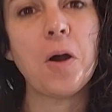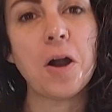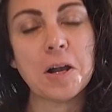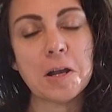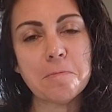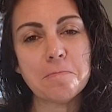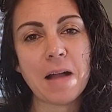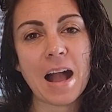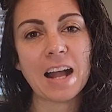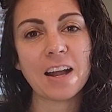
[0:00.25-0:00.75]

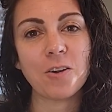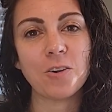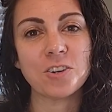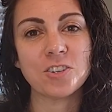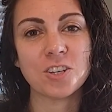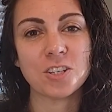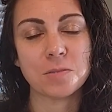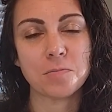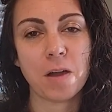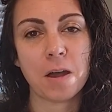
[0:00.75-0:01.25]
Welcome back,
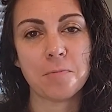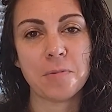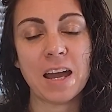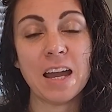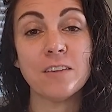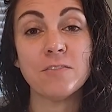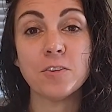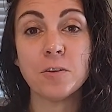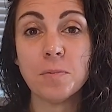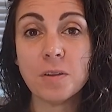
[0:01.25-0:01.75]
gorgeous mama.
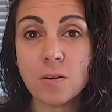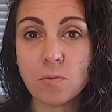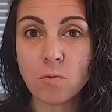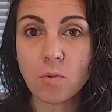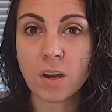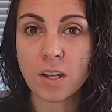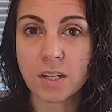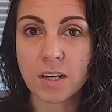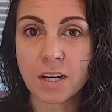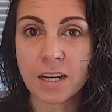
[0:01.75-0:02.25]
Have you been
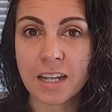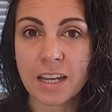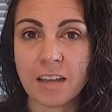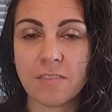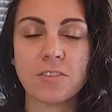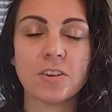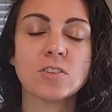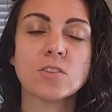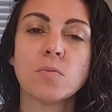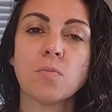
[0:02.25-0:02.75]
wondering if
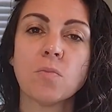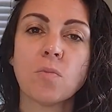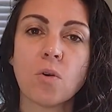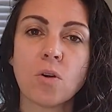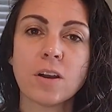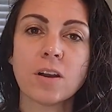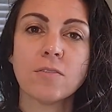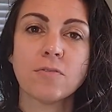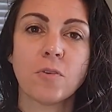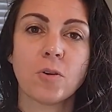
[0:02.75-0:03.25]
there's a
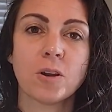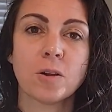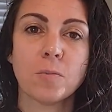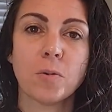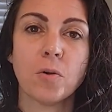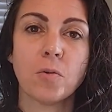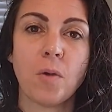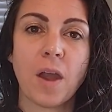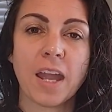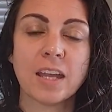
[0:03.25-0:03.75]
more
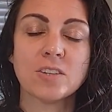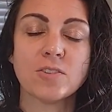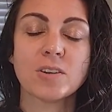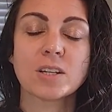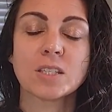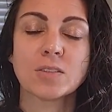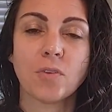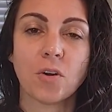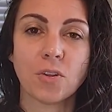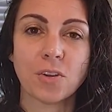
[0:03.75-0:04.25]
affordable way to
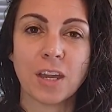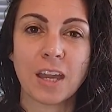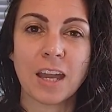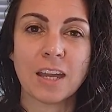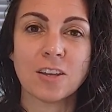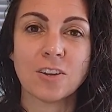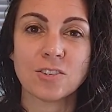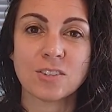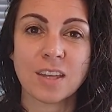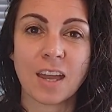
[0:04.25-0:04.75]
exfoliate
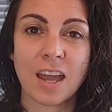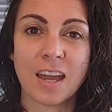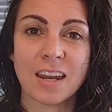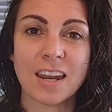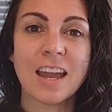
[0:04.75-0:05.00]
your skin?